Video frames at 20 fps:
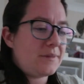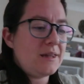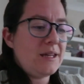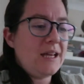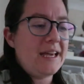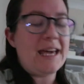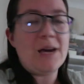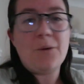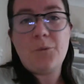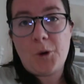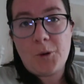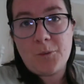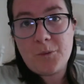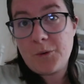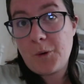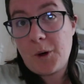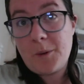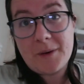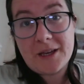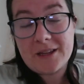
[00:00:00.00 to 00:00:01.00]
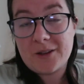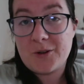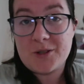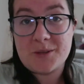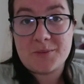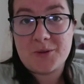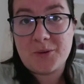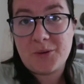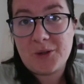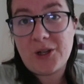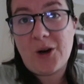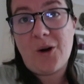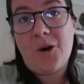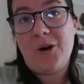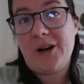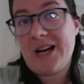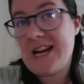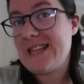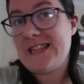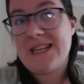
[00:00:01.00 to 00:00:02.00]
we won't be at the hospital
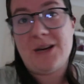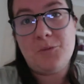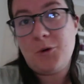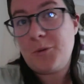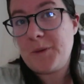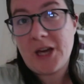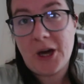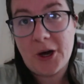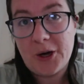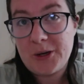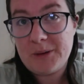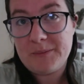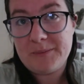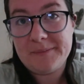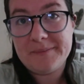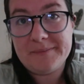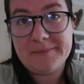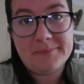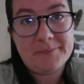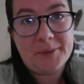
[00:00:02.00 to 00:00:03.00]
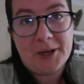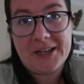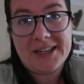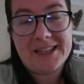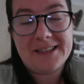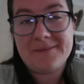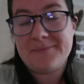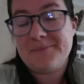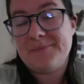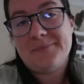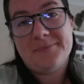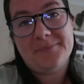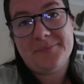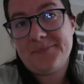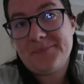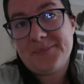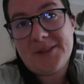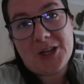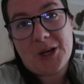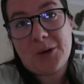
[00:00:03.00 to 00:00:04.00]
long, and then we'll be home by,
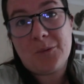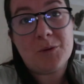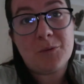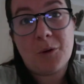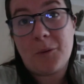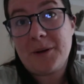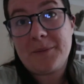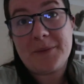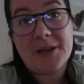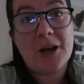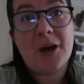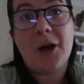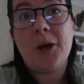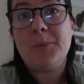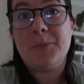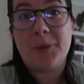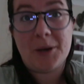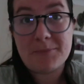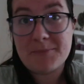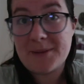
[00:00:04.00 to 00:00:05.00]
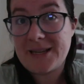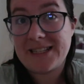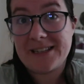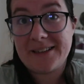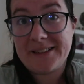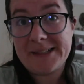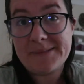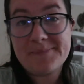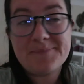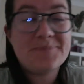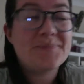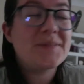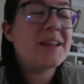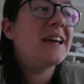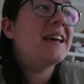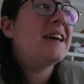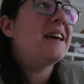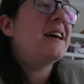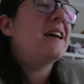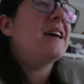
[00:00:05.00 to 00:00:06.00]
you know, we'd probably be home by midnight,
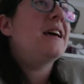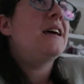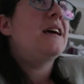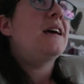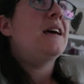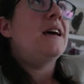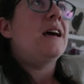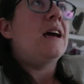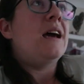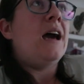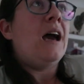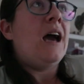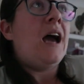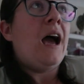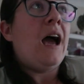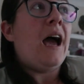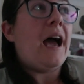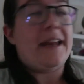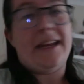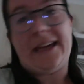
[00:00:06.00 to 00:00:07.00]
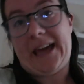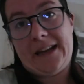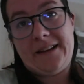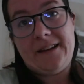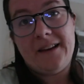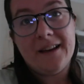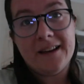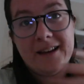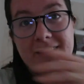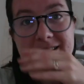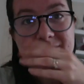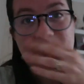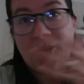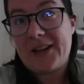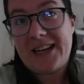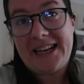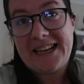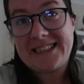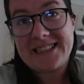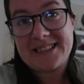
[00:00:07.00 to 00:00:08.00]
and again, it's not the
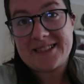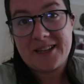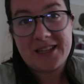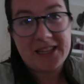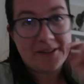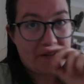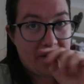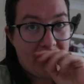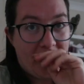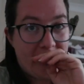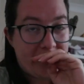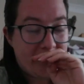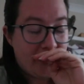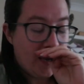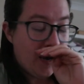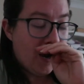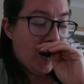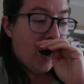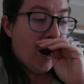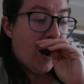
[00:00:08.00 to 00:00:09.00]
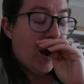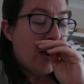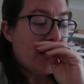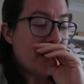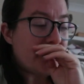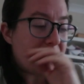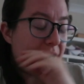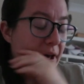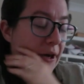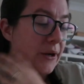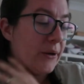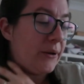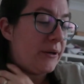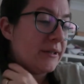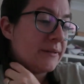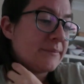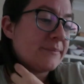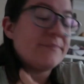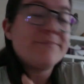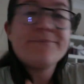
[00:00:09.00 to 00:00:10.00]
latest night they've ever had. So
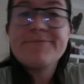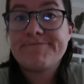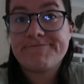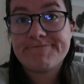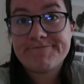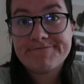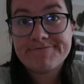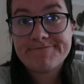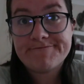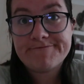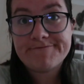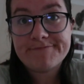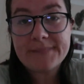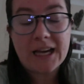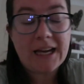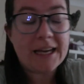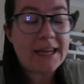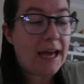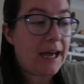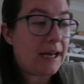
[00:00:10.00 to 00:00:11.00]
We